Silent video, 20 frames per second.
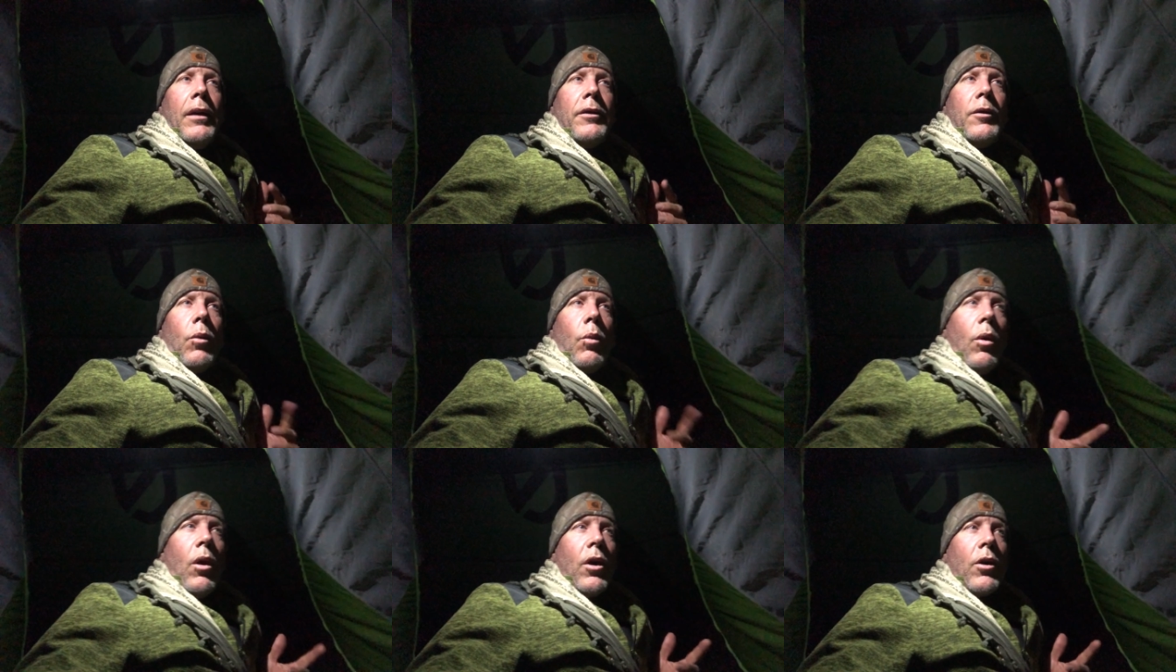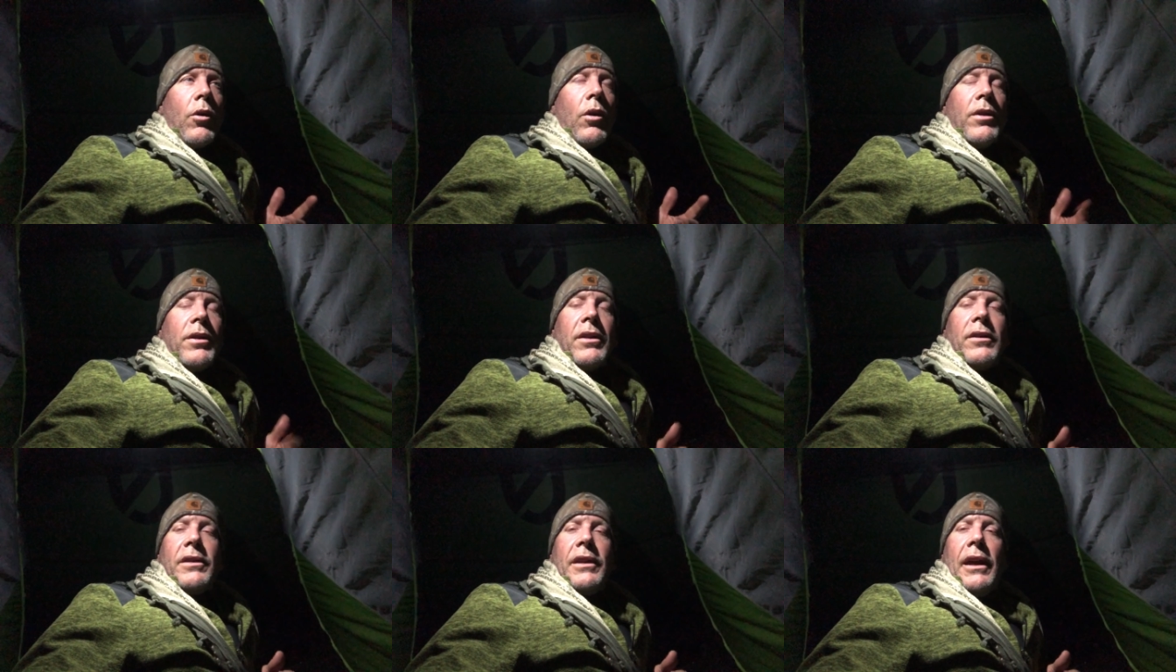The water
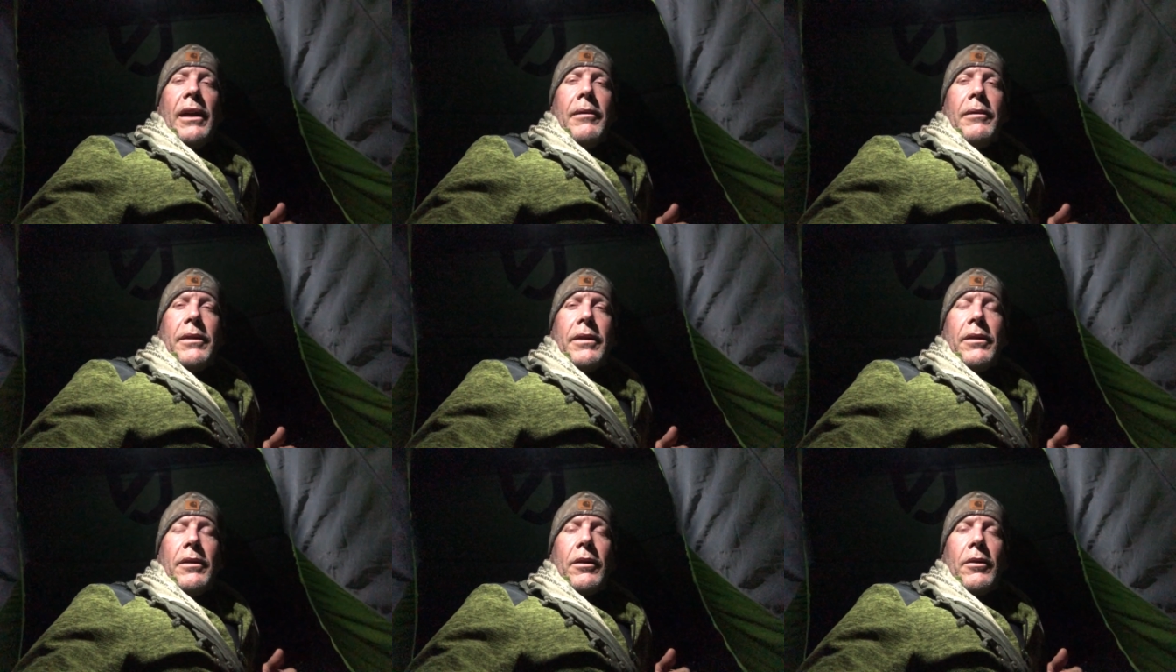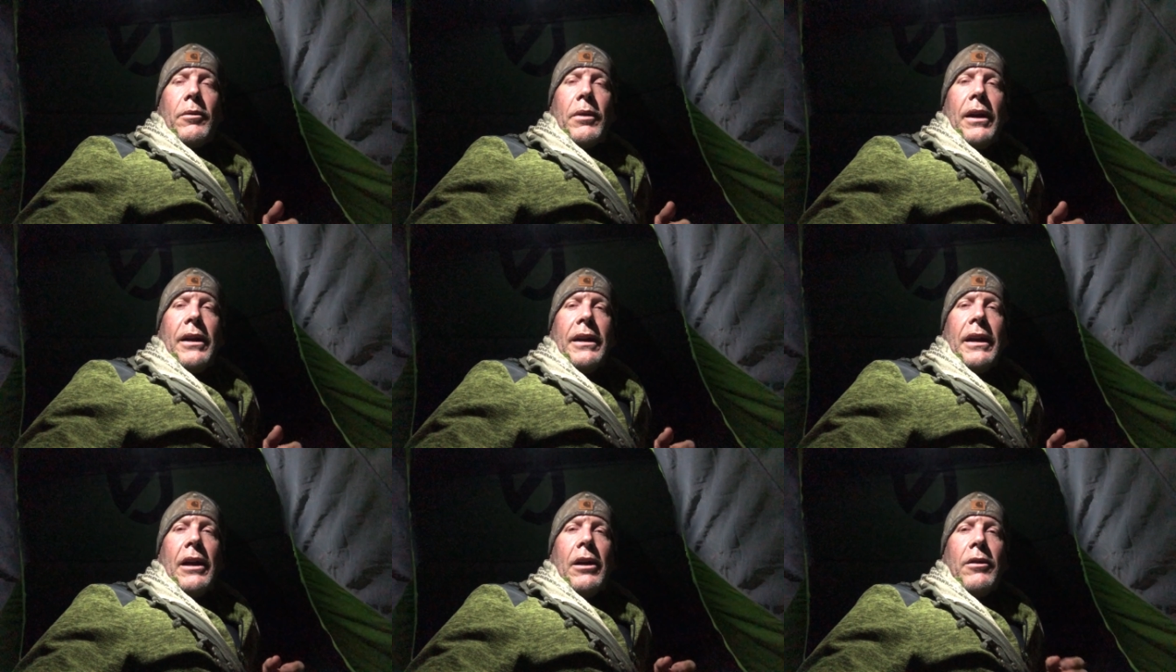on the tent
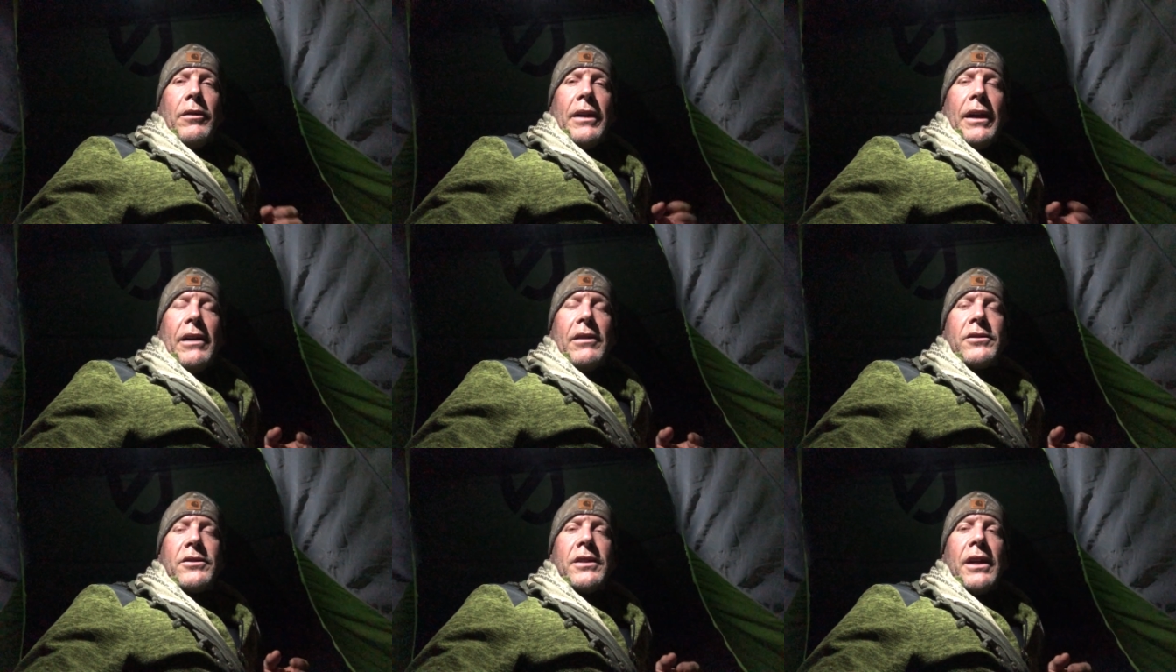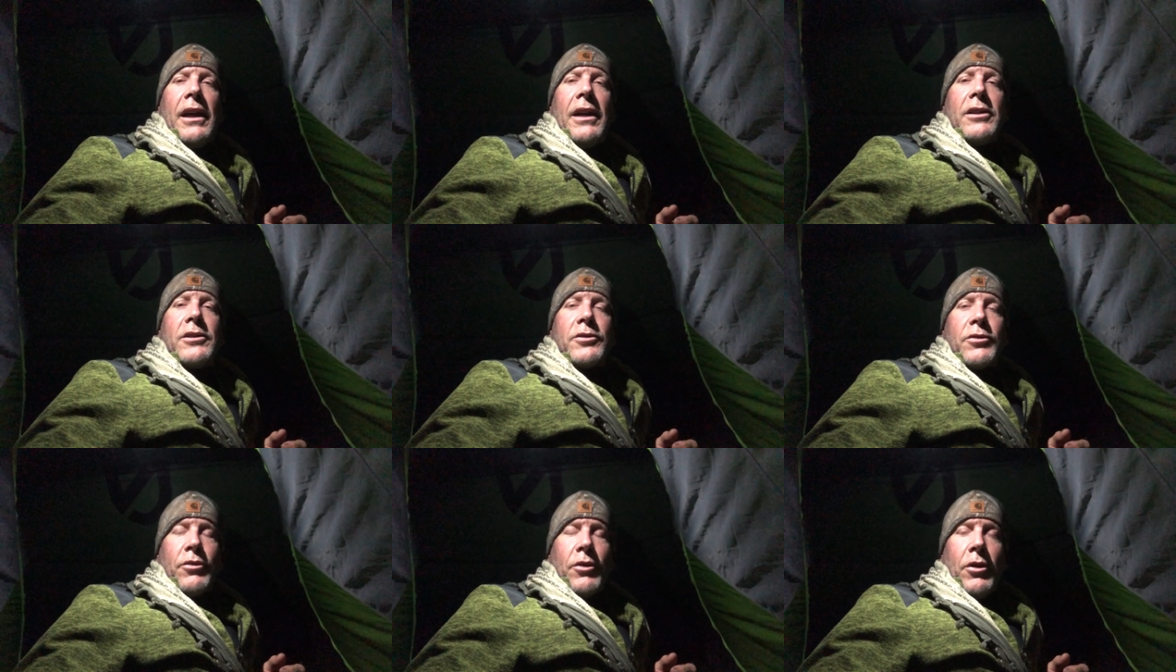right now on the outside
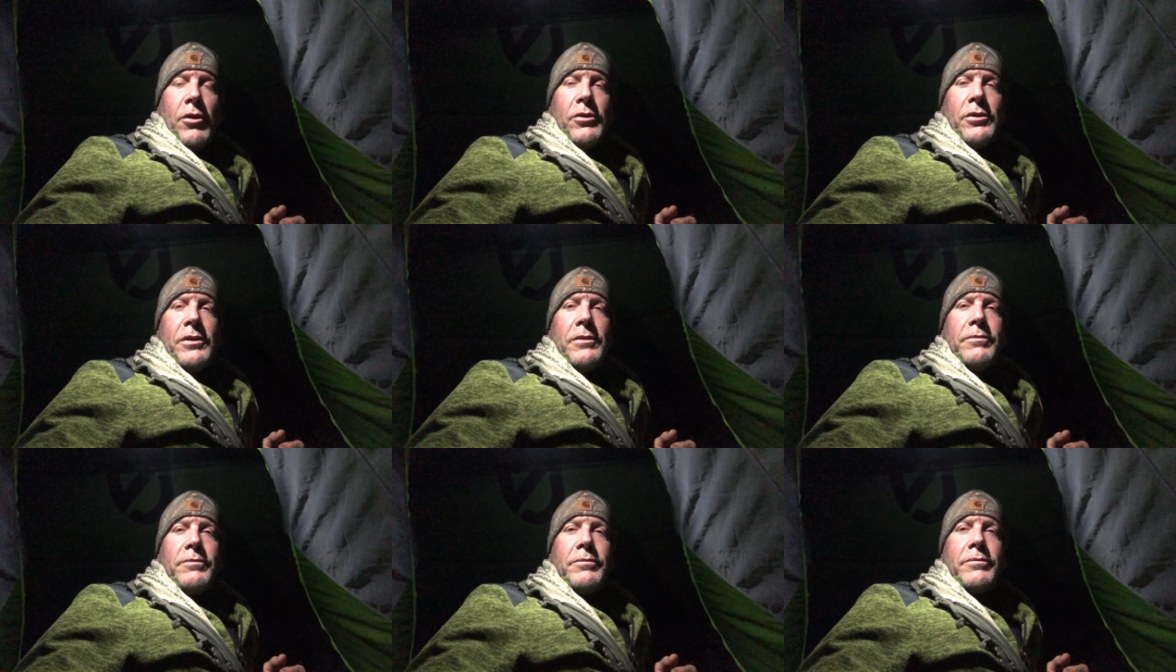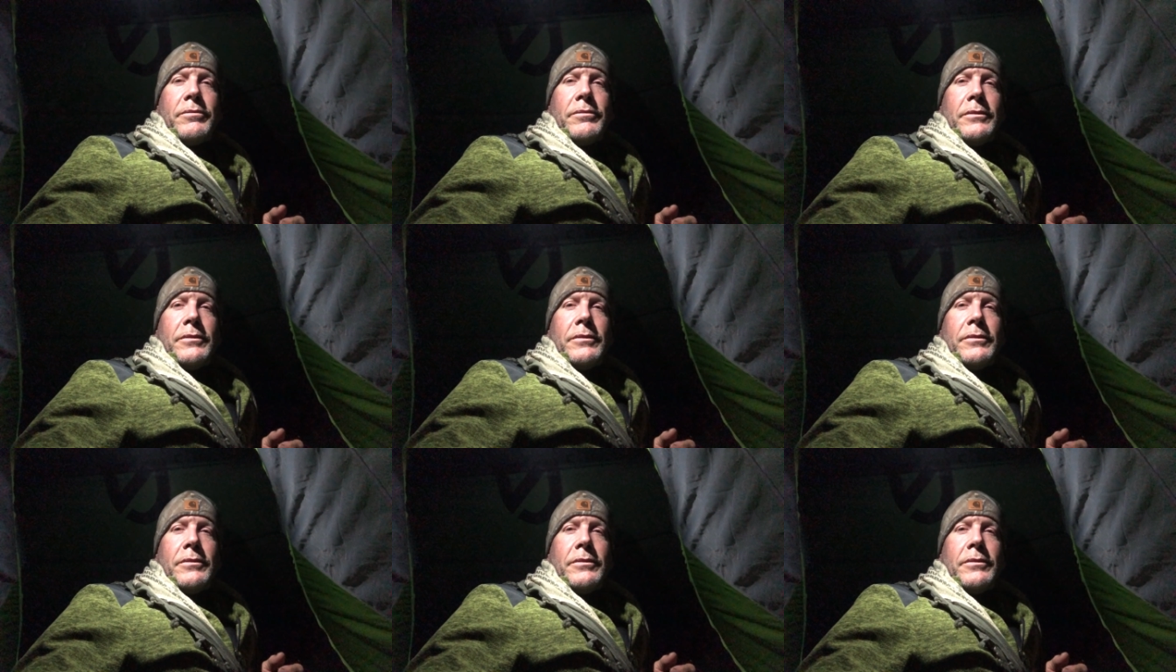is frozen.